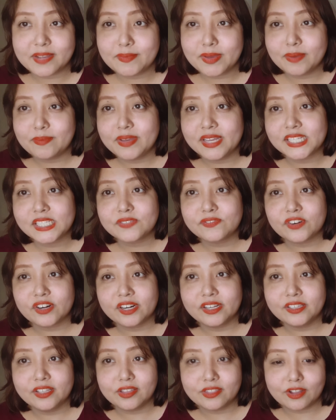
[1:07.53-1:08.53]
maybe it's for
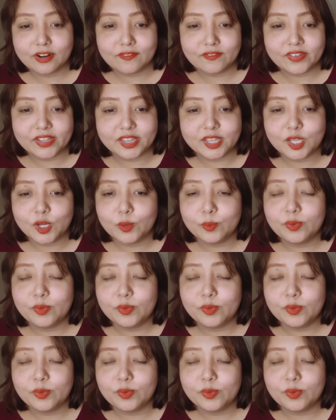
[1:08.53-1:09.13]
another video,